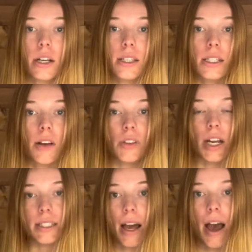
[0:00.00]
of the stuff that I
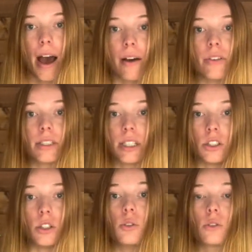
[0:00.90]
did have and did
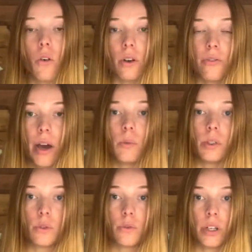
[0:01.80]
use for the van
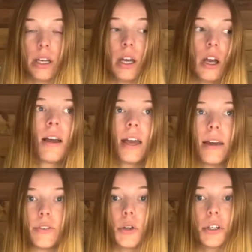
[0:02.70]
was free.
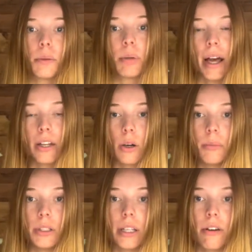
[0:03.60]
If you're planning on
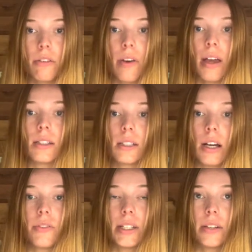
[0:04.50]
building out a van and
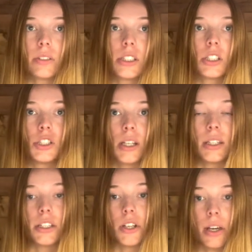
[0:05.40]
stuff, I definitely suggest
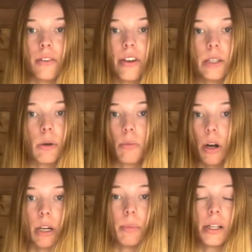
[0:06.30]
like checking Facebook
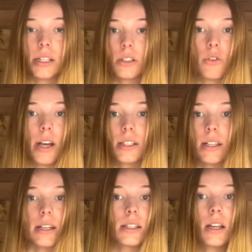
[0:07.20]
Marketplace,
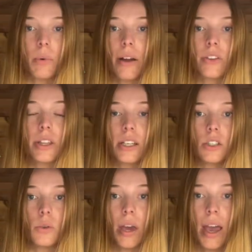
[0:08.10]
Craigslist, whatever things
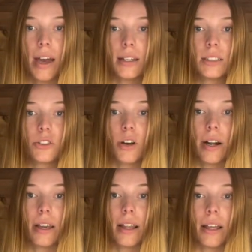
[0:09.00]
you can to try to
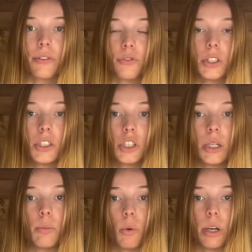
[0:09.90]
get like free
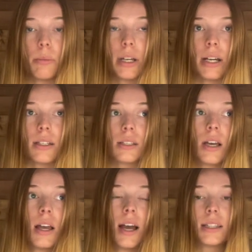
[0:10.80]
cheap wood, because
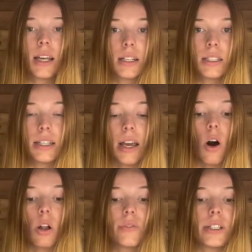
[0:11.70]
at the end of the day,
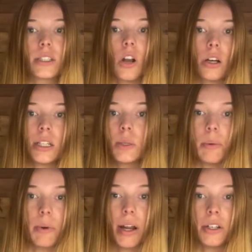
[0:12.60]
all of it does not need to be
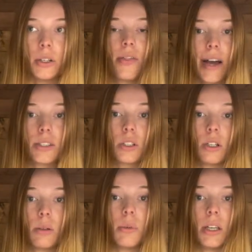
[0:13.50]
brand new. That's going
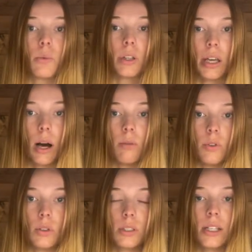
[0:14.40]
to be really
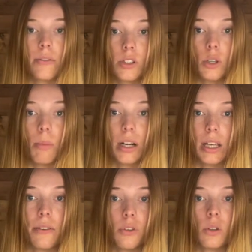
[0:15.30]
helpful in saving you money
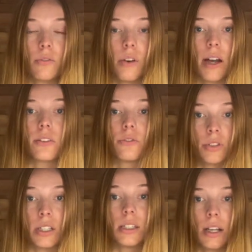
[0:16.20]
if you can find
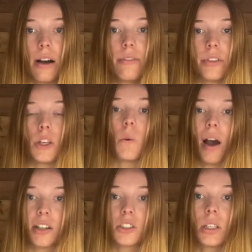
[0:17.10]
free stuff that you
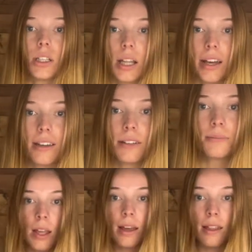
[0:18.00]
actually like.
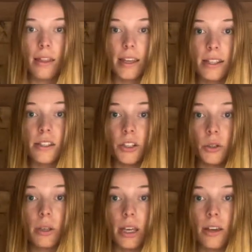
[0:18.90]
This
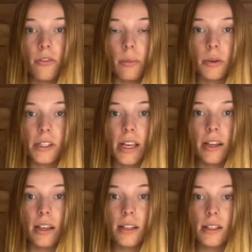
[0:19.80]
new key from
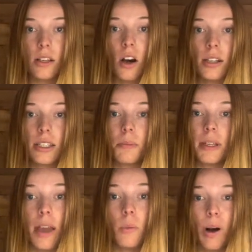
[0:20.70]
Mercedes costed
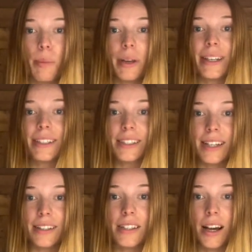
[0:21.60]
me a whopping
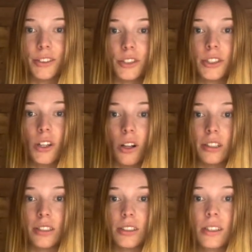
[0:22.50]

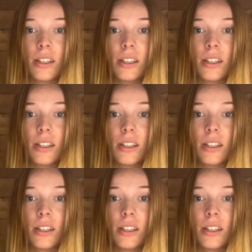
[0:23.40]
$600.